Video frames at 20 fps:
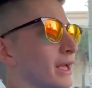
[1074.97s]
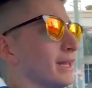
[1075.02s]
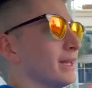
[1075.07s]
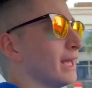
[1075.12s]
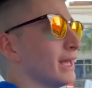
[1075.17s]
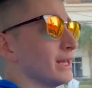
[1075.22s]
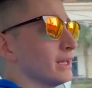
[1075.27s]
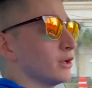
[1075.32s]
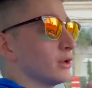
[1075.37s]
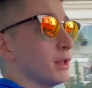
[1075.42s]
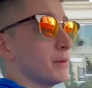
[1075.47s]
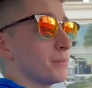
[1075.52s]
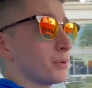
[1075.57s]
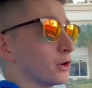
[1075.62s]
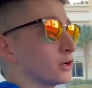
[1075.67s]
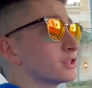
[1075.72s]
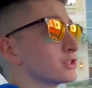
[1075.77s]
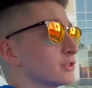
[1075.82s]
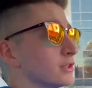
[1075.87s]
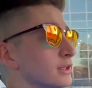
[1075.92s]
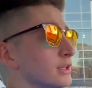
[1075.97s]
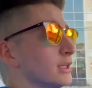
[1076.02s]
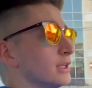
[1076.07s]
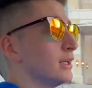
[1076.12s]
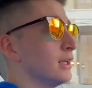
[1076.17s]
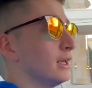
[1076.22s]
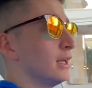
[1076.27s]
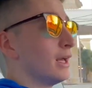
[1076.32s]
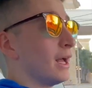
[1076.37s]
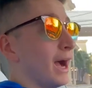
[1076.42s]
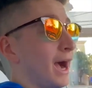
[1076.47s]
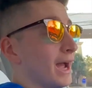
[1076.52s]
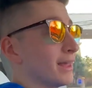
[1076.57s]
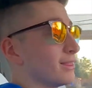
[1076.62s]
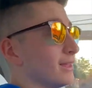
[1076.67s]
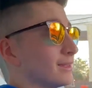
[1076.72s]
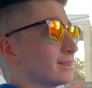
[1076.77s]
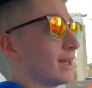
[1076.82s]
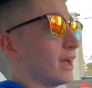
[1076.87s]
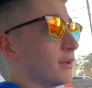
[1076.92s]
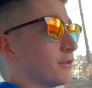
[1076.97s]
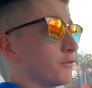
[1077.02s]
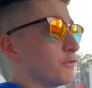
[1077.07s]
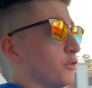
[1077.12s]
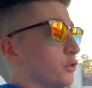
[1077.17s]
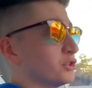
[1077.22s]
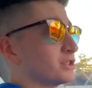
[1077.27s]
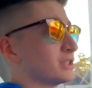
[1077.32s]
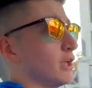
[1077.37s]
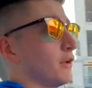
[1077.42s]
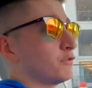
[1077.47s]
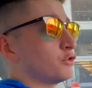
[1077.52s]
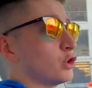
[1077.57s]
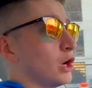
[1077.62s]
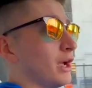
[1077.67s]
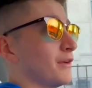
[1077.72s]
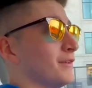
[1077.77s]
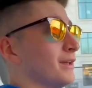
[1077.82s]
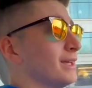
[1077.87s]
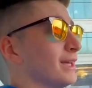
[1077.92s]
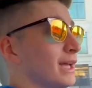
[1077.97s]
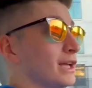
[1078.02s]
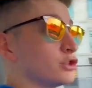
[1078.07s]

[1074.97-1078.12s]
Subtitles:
And personally, I think that full self-driving,